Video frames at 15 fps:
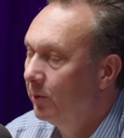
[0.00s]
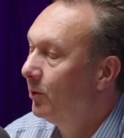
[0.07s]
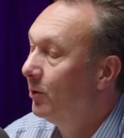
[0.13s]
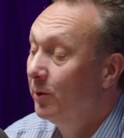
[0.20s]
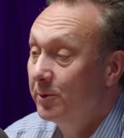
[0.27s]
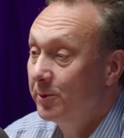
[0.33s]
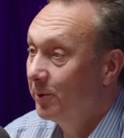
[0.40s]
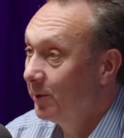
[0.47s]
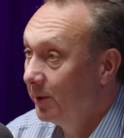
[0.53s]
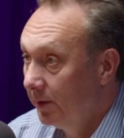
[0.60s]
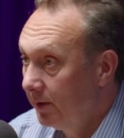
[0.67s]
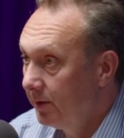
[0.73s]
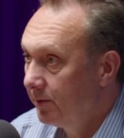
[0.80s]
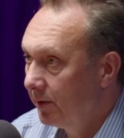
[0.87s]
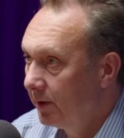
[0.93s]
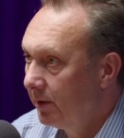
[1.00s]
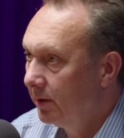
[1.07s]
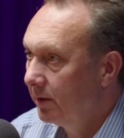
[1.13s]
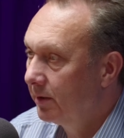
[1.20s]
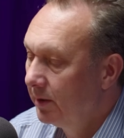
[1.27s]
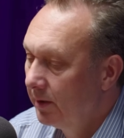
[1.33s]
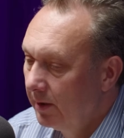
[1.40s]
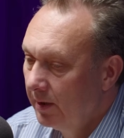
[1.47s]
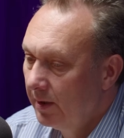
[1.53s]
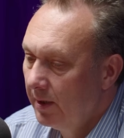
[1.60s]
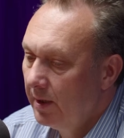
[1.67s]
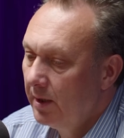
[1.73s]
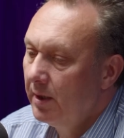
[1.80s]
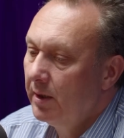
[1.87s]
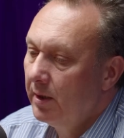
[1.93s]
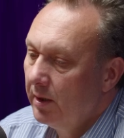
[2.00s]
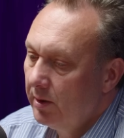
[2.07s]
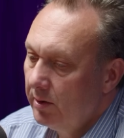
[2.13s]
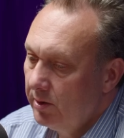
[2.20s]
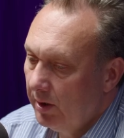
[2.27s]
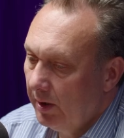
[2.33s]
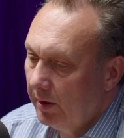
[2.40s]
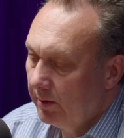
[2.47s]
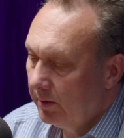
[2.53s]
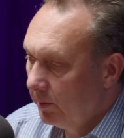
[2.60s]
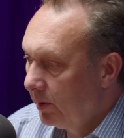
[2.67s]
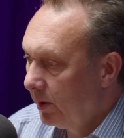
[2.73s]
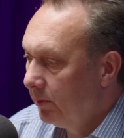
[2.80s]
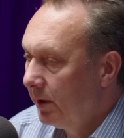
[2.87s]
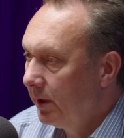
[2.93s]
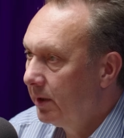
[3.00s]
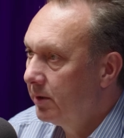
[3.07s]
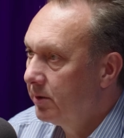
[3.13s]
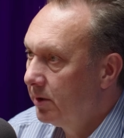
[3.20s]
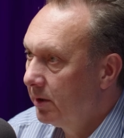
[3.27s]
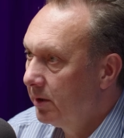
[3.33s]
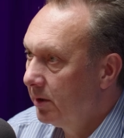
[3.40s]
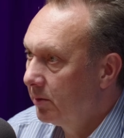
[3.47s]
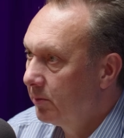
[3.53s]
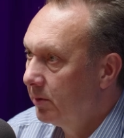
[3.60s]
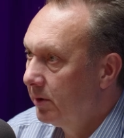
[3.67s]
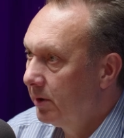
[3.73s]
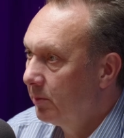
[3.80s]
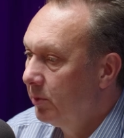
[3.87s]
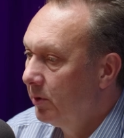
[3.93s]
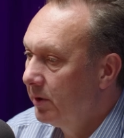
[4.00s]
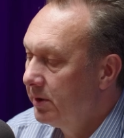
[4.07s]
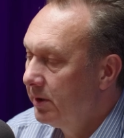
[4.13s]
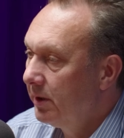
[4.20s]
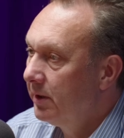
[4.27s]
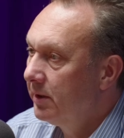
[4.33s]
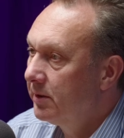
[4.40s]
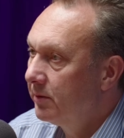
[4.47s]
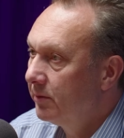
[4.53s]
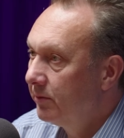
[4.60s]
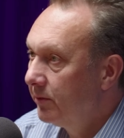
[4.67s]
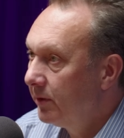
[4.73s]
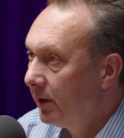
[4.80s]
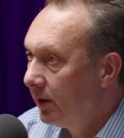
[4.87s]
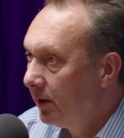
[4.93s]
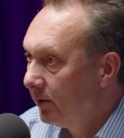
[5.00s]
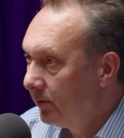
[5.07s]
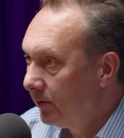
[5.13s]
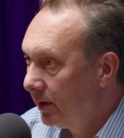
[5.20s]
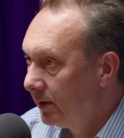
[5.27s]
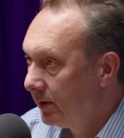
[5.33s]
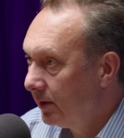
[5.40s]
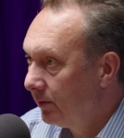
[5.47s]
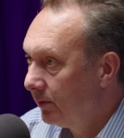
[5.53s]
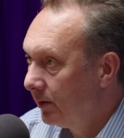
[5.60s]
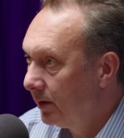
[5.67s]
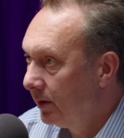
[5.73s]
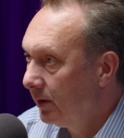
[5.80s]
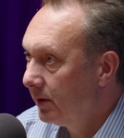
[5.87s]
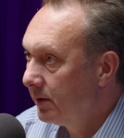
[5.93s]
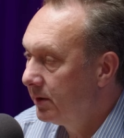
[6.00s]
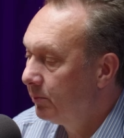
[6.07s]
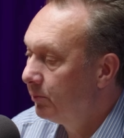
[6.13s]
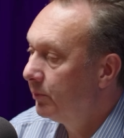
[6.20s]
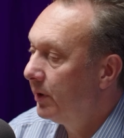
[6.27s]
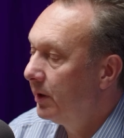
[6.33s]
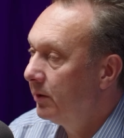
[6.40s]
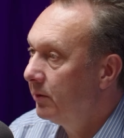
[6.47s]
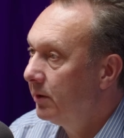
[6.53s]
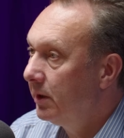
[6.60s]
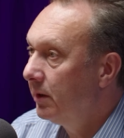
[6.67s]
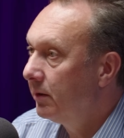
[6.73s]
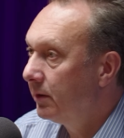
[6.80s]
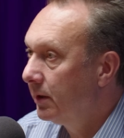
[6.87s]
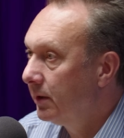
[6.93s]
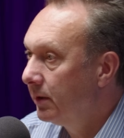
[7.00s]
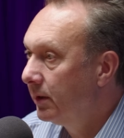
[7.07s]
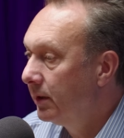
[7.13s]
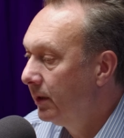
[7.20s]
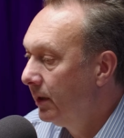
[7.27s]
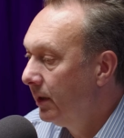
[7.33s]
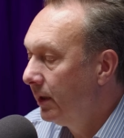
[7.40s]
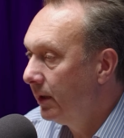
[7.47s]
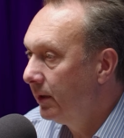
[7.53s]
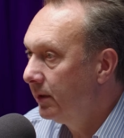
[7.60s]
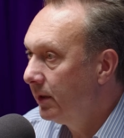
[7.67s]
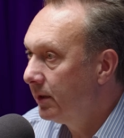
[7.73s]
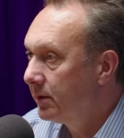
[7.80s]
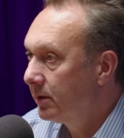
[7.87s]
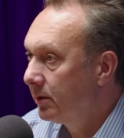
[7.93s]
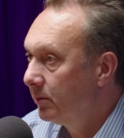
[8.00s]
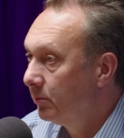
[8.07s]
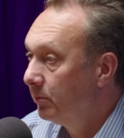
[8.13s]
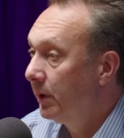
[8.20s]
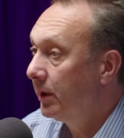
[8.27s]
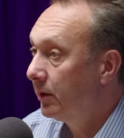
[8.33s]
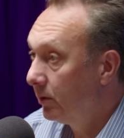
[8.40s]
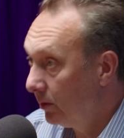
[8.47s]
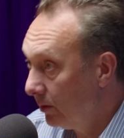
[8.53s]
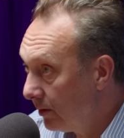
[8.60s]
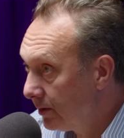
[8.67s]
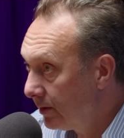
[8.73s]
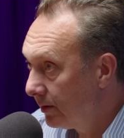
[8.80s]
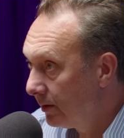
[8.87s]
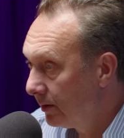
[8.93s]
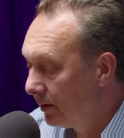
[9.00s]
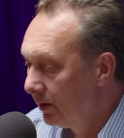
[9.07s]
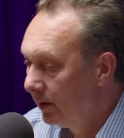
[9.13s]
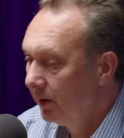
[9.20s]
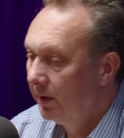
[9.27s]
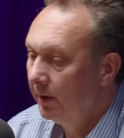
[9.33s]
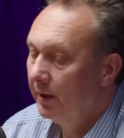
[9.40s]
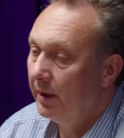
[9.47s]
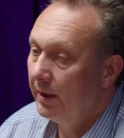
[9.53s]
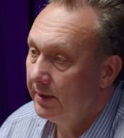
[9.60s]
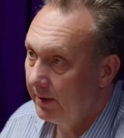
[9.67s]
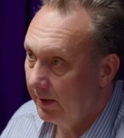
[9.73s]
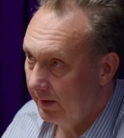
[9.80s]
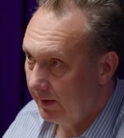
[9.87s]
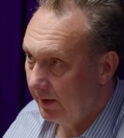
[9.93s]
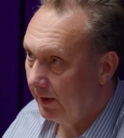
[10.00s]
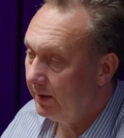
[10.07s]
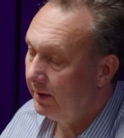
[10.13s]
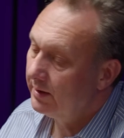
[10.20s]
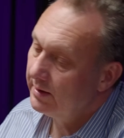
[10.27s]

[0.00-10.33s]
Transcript: also in this regard, Czech Republic and Czech drug policy is very innovative. Yeah? It's pioneer in this because, as I said,